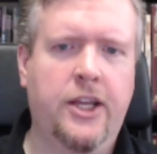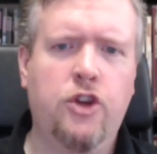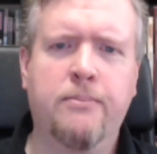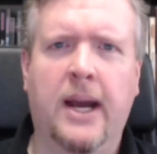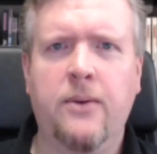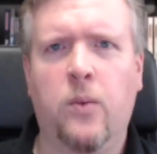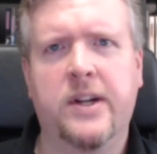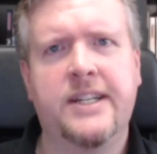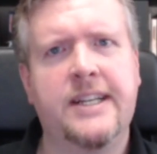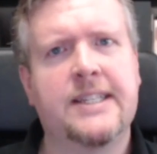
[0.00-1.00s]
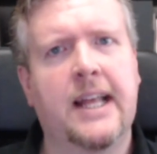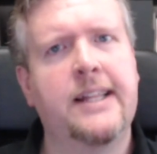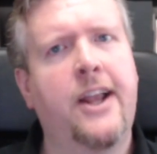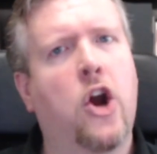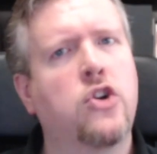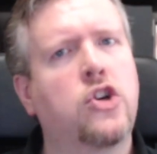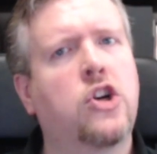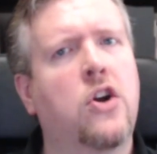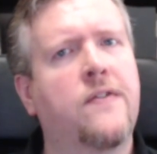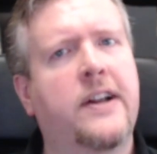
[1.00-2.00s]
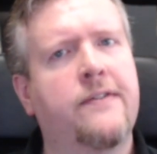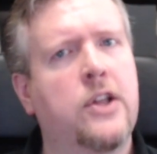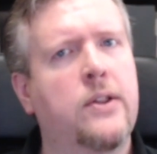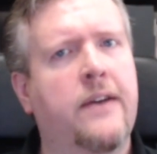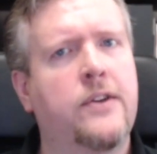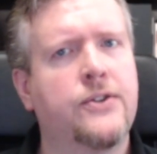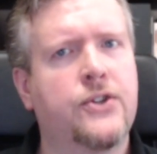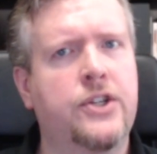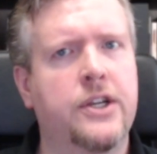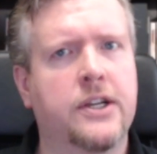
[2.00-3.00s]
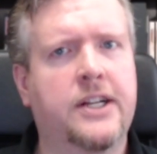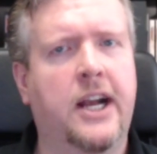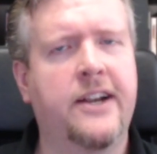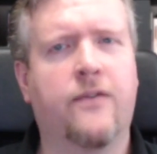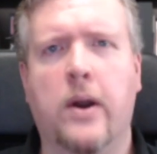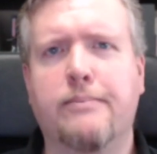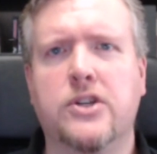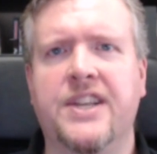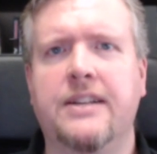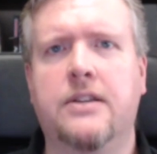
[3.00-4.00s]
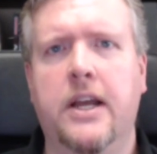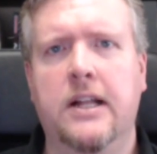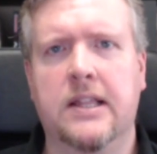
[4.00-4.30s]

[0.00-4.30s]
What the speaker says: you might want a slightly harder curve out of low levels to kind of represent